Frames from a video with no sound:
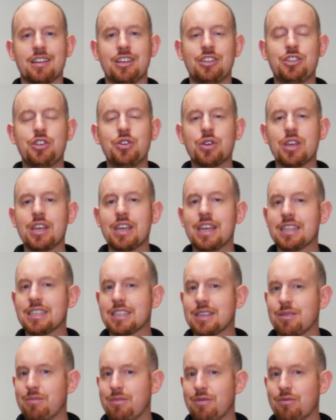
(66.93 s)
is you can get
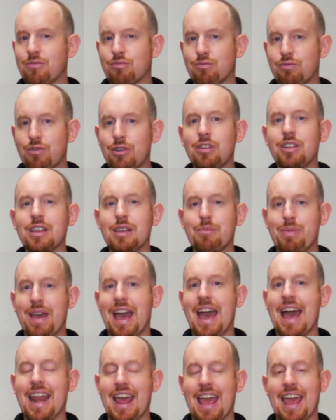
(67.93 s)
some really
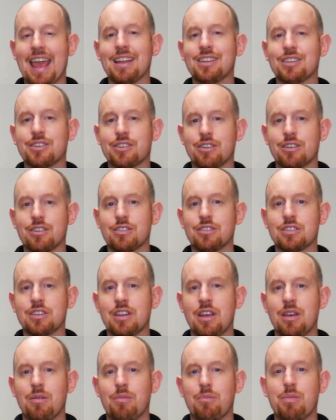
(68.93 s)
bad
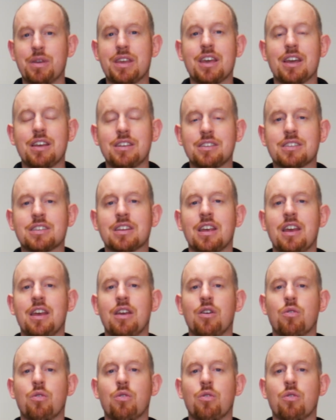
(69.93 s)
answers because